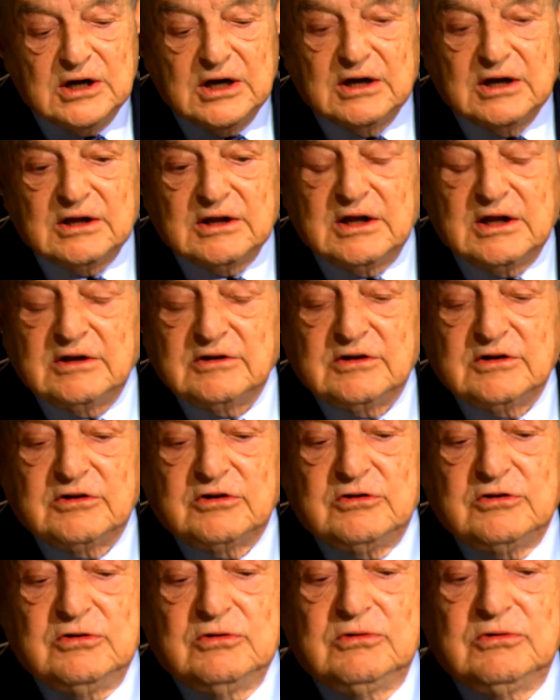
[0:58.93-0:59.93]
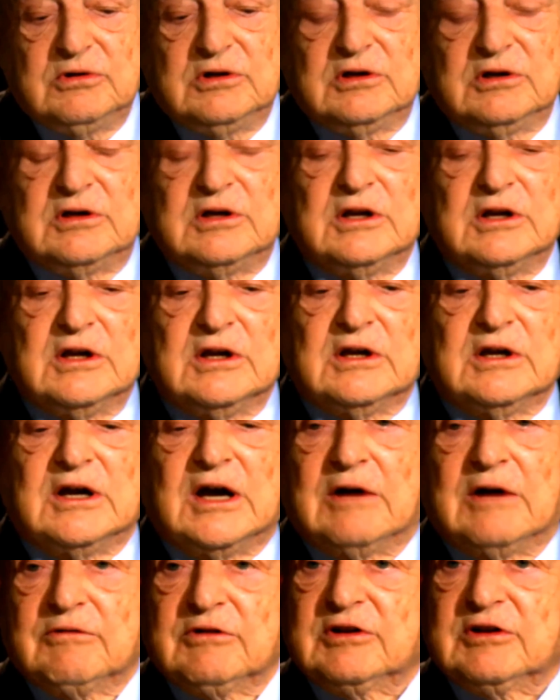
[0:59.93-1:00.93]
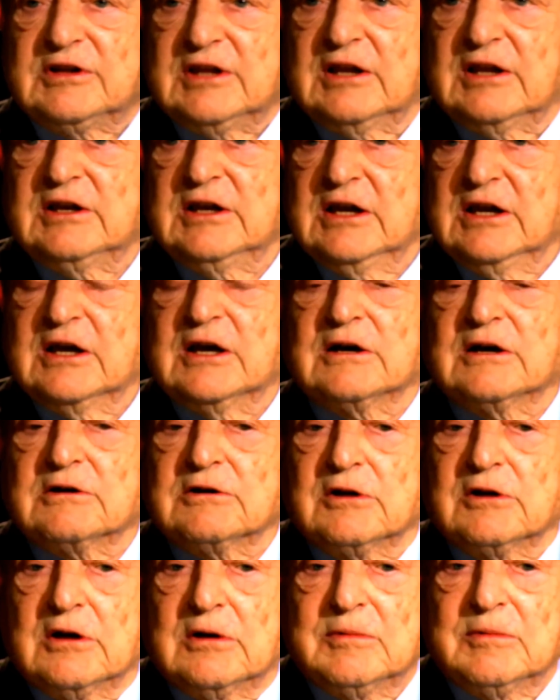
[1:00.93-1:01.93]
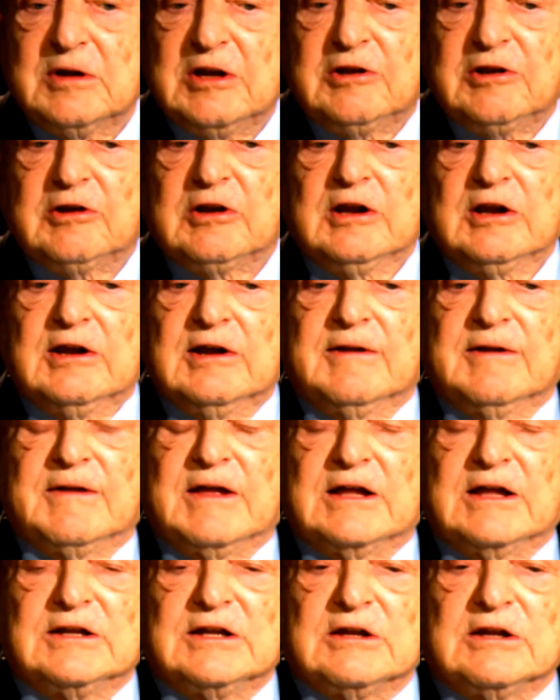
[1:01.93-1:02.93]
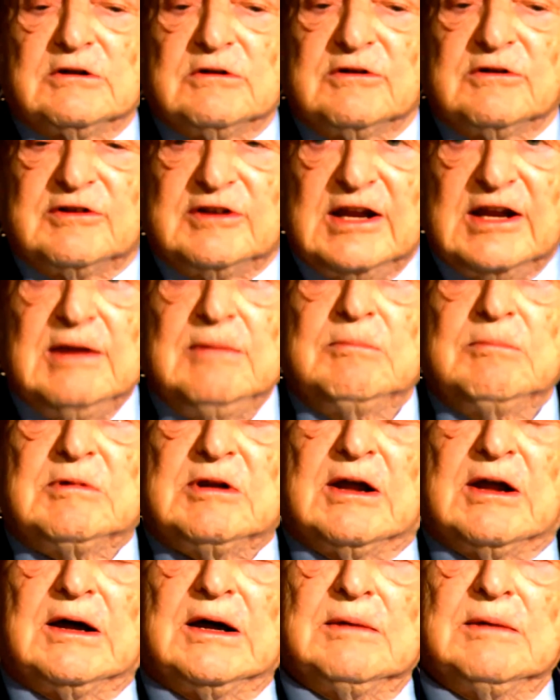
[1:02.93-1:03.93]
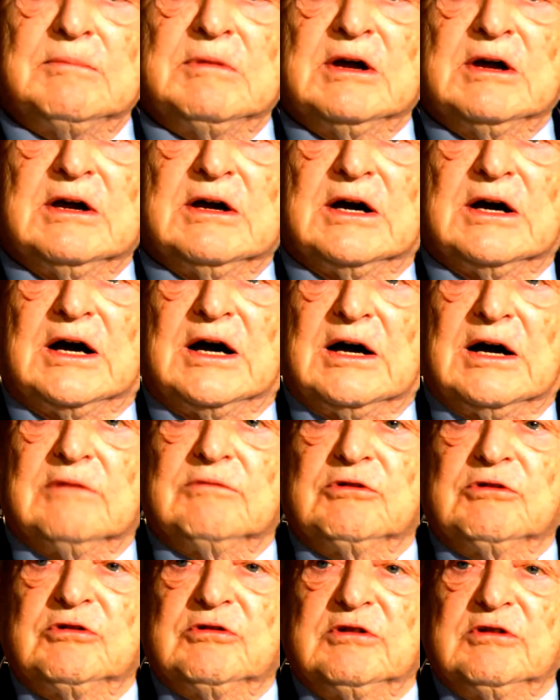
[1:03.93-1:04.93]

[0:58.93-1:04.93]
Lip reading: As a student, I was studying economics, and at the same time, I was